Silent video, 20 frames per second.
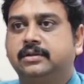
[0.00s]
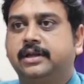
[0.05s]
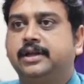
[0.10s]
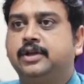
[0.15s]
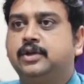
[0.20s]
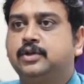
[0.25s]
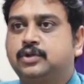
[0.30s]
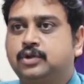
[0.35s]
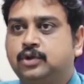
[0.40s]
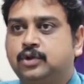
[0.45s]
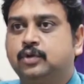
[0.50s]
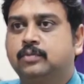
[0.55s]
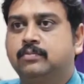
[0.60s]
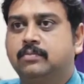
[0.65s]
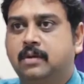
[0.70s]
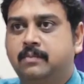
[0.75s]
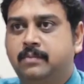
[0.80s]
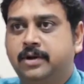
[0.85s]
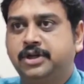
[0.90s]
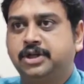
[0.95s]
used to publish
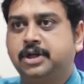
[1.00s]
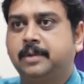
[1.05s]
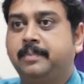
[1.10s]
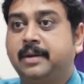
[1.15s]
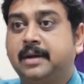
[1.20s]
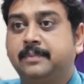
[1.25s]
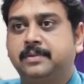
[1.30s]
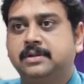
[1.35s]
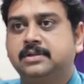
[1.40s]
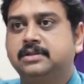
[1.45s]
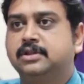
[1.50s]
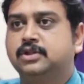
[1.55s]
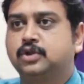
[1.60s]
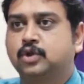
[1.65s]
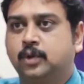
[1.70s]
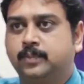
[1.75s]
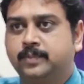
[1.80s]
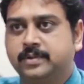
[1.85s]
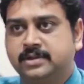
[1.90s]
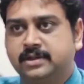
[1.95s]
papers in corporate
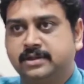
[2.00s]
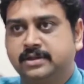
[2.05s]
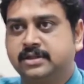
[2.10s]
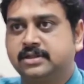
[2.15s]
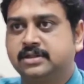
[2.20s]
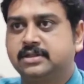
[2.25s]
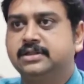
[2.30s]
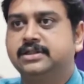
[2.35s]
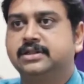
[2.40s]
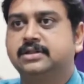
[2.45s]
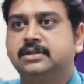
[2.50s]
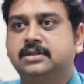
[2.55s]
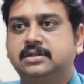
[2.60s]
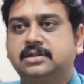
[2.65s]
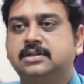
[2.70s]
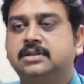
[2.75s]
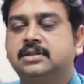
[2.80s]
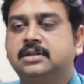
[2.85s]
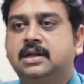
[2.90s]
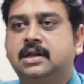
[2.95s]
journals
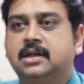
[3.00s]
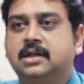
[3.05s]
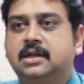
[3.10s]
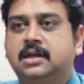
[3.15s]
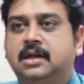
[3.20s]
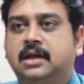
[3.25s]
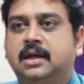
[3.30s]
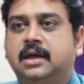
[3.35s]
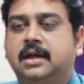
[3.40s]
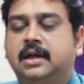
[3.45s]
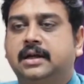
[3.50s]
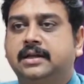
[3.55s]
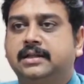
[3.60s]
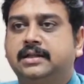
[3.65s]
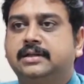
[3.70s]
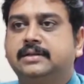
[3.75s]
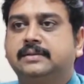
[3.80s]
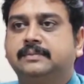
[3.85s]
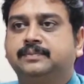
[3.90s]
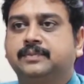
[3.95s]
and then
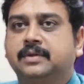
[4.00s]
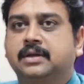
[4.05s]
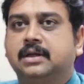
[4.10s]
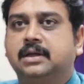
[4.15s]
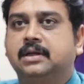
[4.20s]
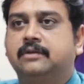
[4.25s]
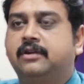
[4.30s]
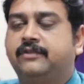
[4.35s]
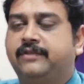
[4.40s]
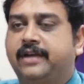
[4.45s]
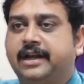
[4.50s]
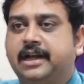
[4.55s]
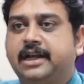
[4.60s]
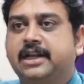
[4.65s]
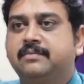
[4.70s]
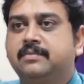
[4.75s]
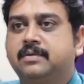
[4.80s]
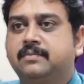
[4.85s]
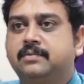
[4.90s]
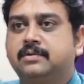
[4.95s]
the faculty
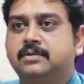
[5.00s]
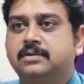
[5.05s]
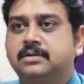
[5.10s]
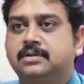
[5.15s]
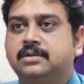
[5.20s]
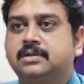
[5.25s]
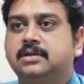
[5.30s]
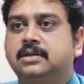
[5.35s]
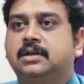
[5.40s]
members